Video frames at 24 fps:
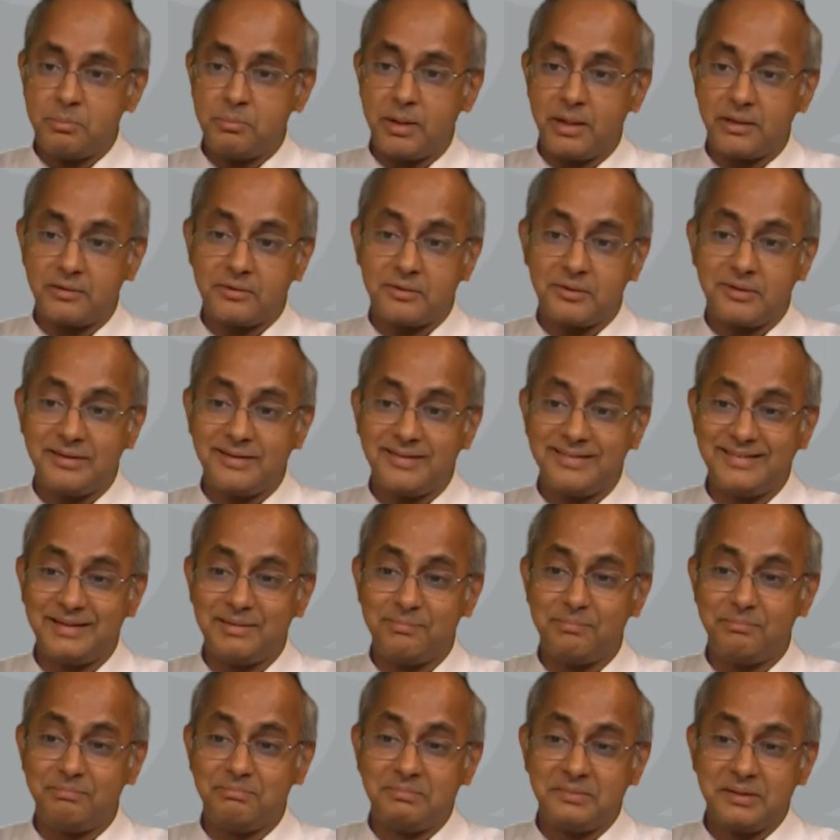But
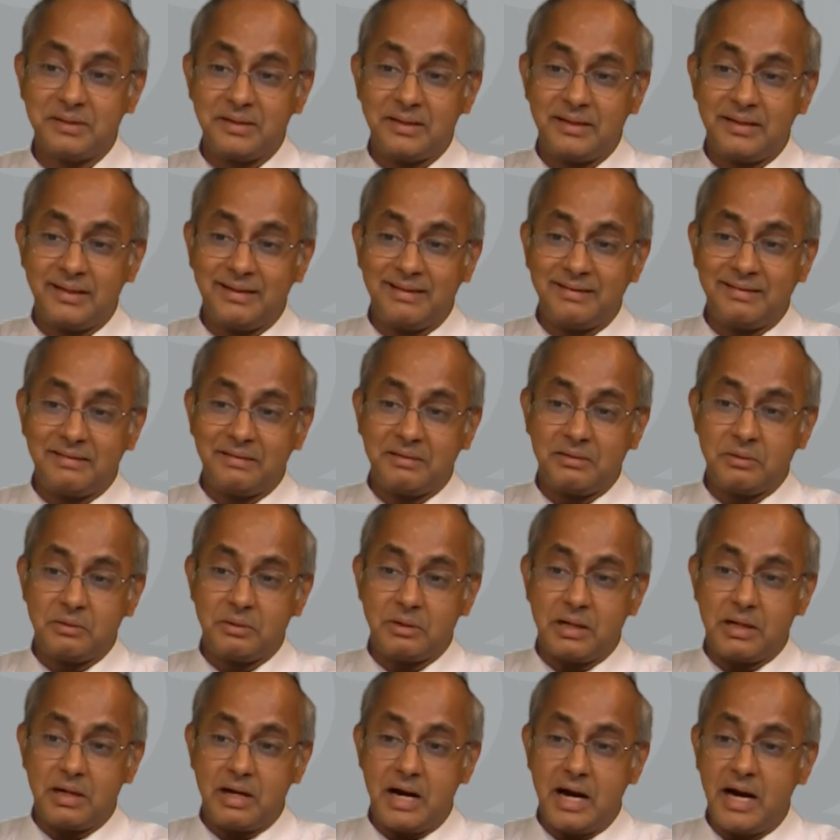the
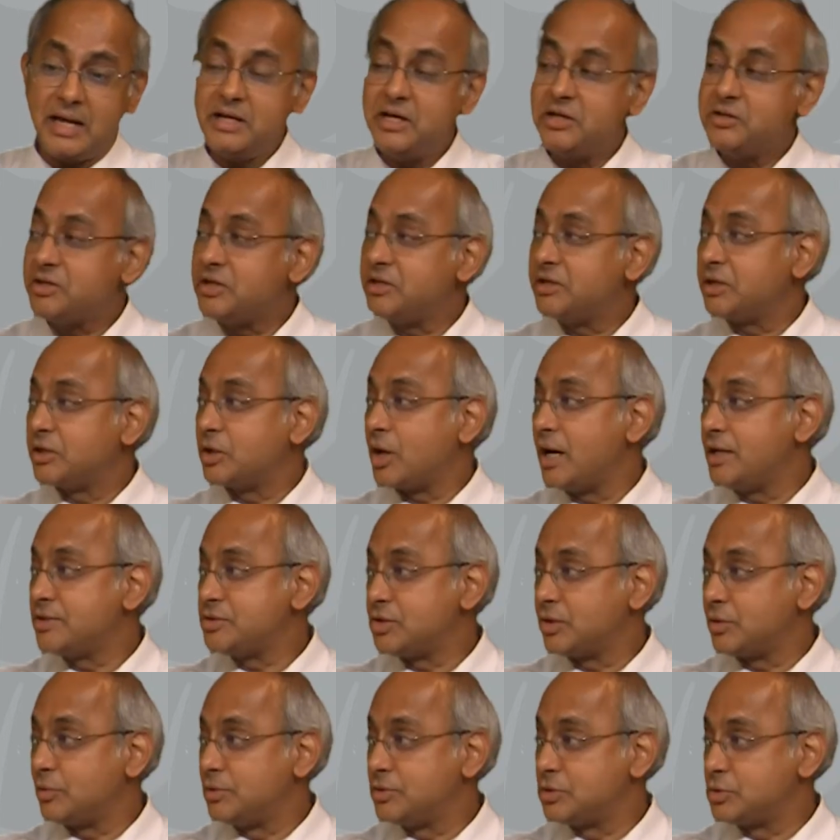unintended
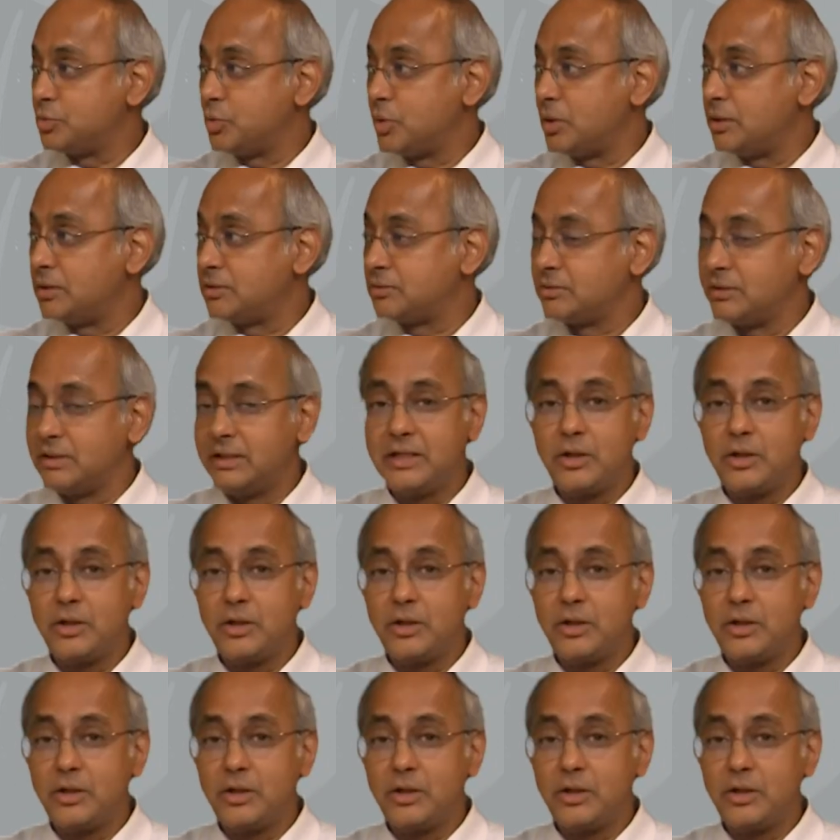consequence was